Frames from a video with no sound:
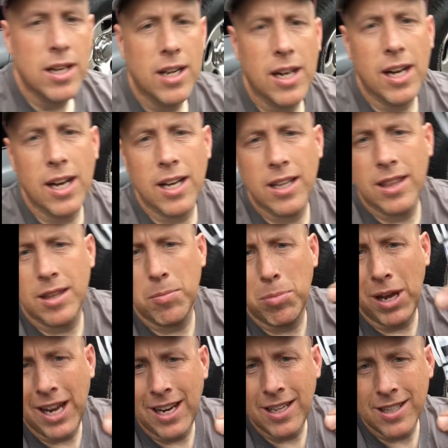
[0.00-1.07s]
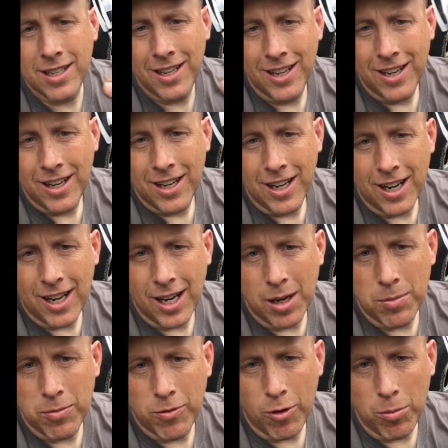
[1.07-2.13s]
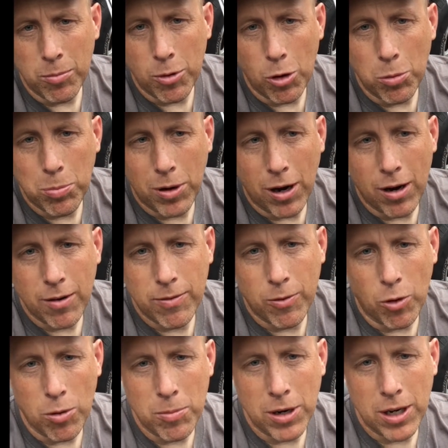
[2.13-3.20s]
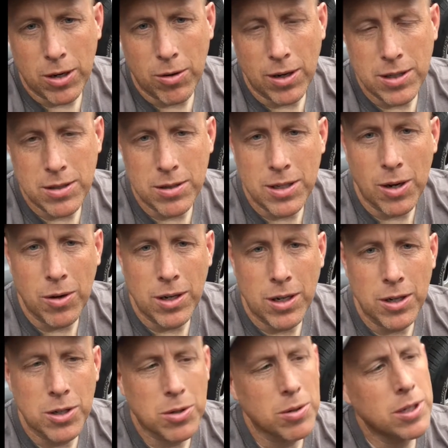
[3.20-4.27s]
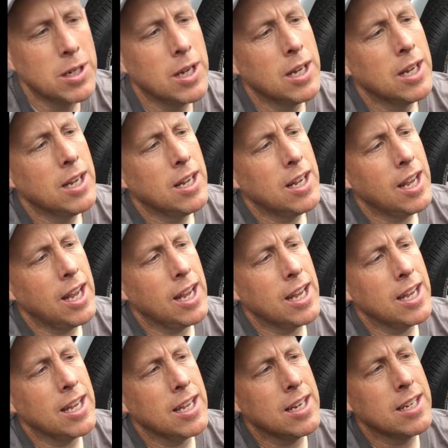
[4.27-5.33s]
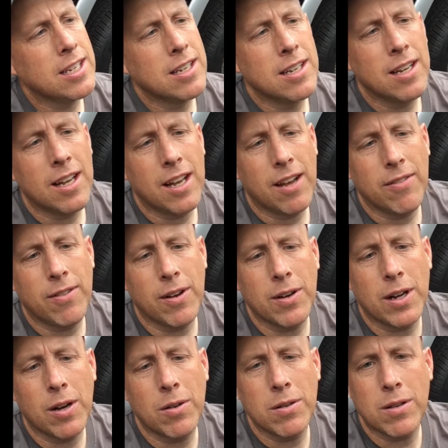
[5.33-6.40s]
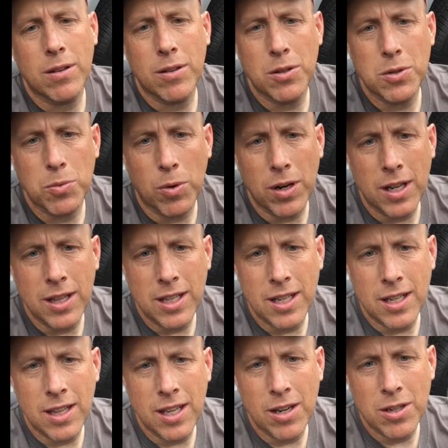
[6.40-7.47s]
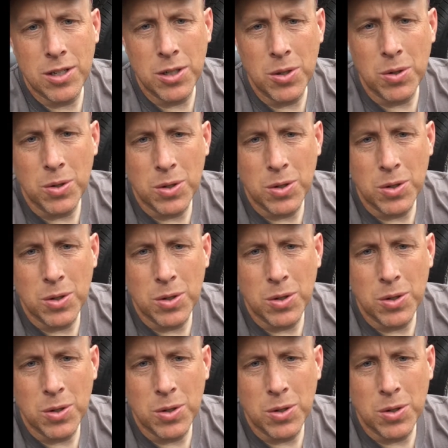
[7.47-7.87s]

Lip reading: the paint from Mopar for my Chrysler Town & Country, and I found out there's one on the end of there too.